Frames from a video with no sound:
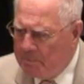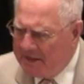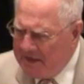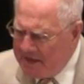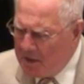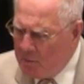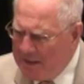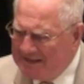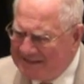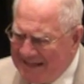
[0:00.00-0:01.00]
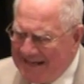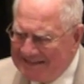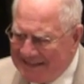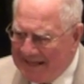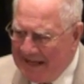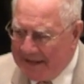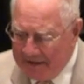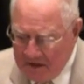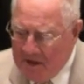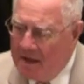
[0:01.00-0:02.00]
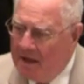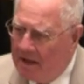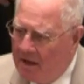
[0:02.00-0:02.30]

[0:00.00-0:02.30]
But here we stand today,